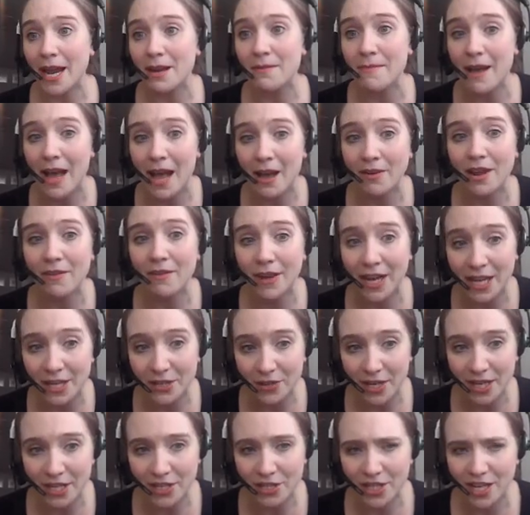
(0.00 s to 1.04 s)
right amount of
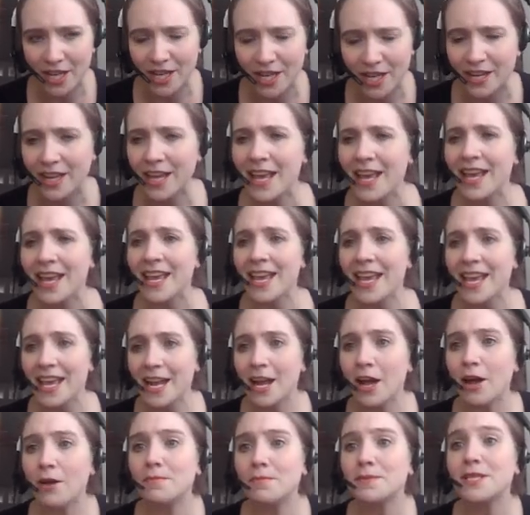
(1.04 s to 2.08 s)
hydration.
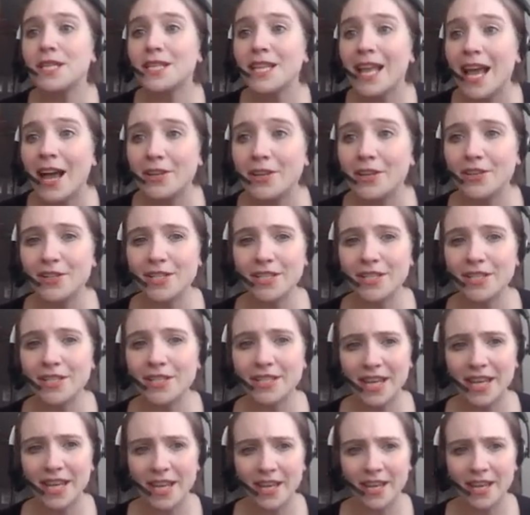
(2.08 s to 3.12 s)
It helps allow your
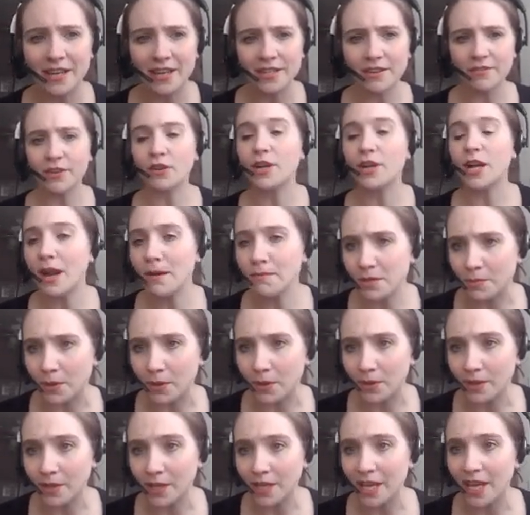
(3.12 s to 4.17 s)
skin to feel
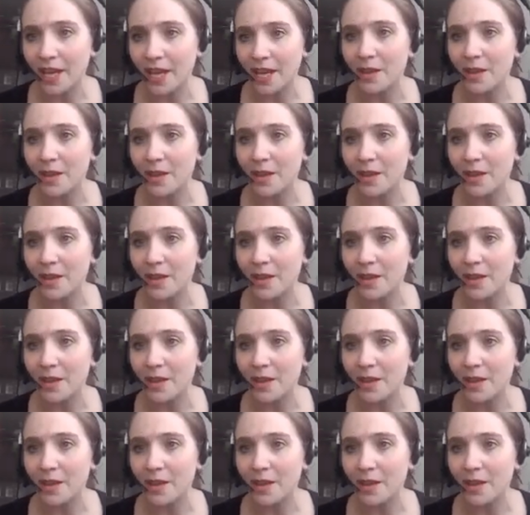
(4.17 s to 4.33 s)
comfortable